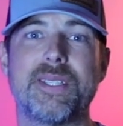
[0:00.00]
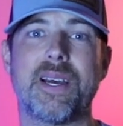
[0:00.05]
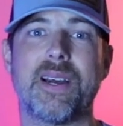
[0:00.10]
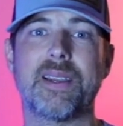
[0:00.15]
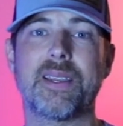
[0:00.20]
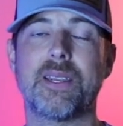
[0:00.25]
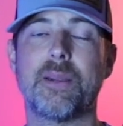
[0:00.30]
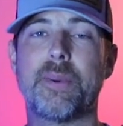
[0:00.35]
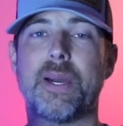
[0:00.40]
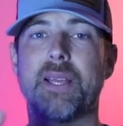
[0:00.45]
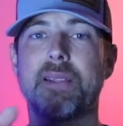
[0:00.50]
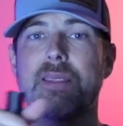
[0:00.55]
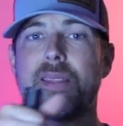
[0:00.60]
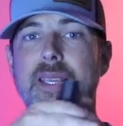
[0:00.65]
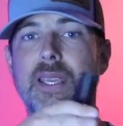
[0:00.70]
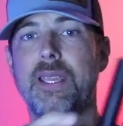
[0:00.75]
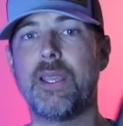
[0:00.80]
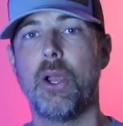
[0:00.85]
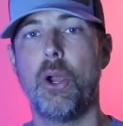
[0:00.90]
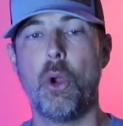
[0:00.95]
talking about
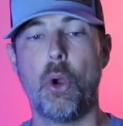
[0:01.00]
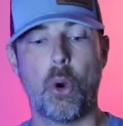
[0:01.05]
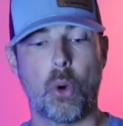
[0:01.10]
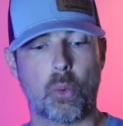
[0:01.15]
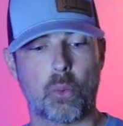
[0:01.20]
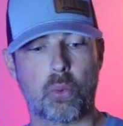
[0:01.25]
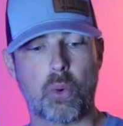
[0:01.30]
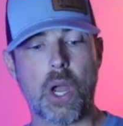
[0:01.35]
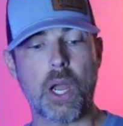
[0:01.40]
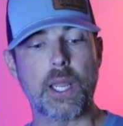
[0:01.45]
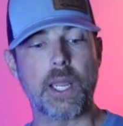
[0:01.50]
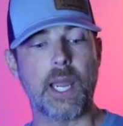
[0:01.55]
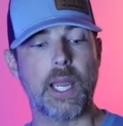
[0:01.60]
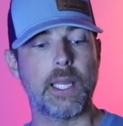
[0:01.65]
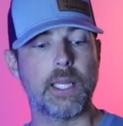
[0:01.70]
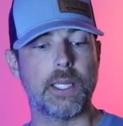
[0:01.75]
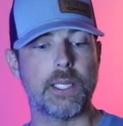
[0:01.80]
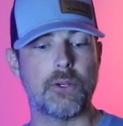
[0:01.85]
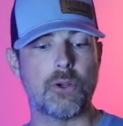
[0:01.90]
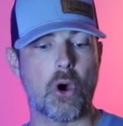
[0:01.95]
the Rock
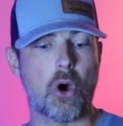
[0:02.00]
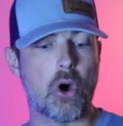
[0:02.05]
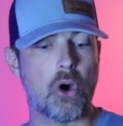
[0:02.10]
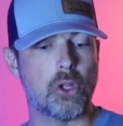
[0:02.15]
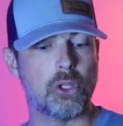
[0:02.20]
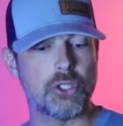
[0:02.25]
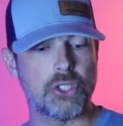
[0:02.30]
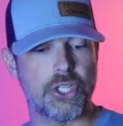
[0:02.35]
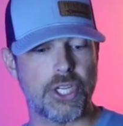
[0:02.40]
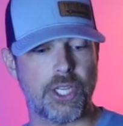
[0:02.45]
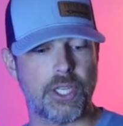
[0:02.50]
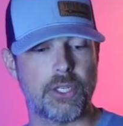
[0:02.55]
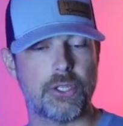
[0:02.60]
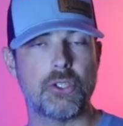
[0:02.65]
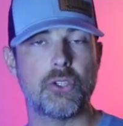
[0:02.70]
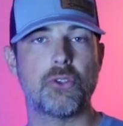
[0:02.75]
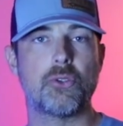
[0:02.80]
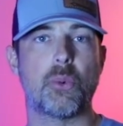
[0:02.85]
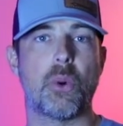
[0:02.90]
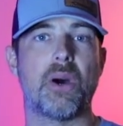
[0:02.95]
Island All
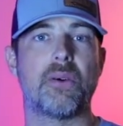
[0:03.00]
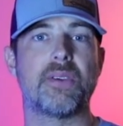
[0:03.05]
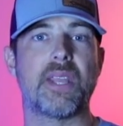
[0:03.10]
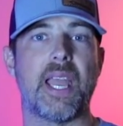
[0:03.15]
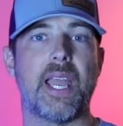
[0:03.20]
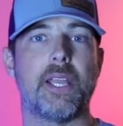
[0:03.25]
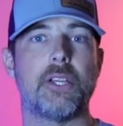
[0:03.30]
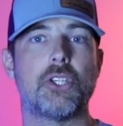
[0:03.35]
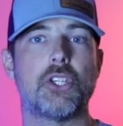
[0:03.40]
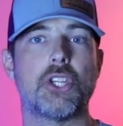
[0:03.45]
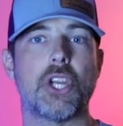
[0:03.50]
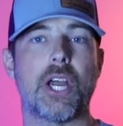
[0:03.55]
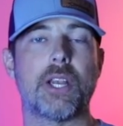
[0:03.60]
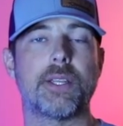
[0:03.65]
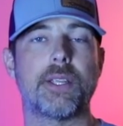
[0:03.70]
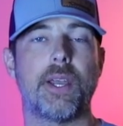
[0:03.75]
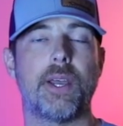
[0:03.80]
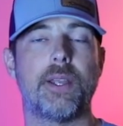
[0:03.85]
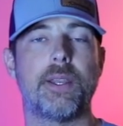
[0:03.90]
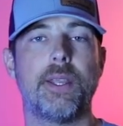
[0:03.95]
Gen 12 gauge
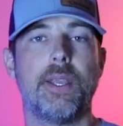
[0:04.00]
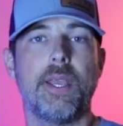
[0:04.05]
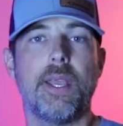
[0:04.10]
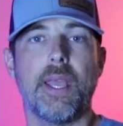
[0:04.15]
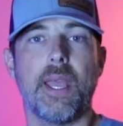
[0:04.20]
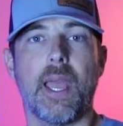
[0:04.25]
shotgun.